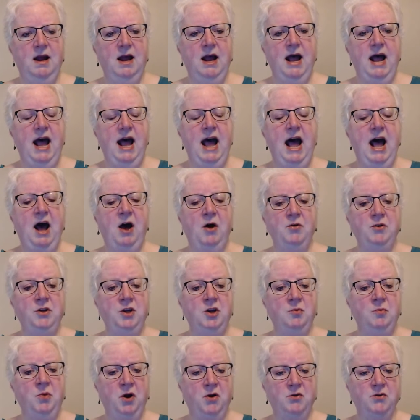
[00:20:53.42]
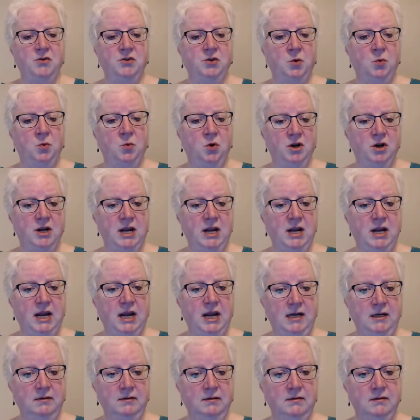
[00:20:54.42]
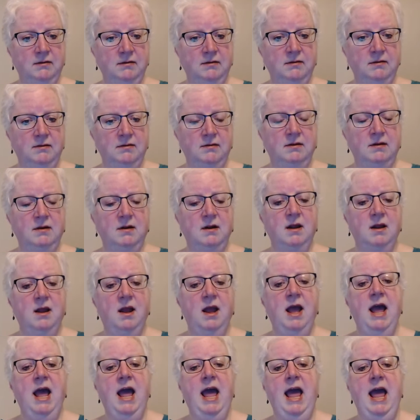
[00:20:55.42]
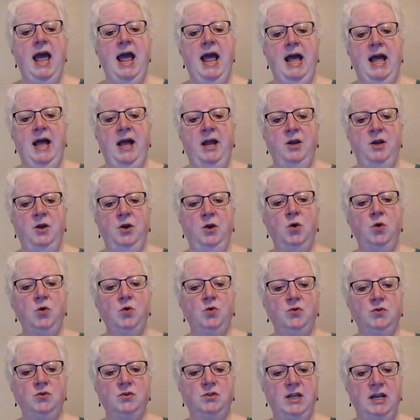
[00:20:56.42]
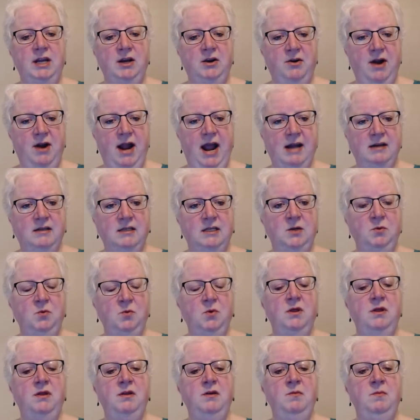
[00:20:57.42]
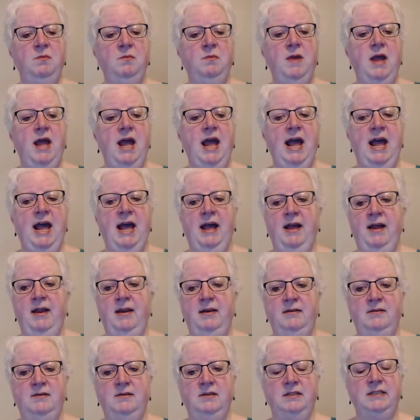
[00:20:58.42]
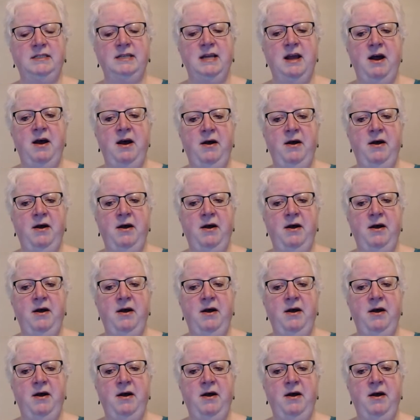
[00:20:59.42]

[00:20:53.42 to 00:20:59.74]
how your posts are working and who's interacting with them, and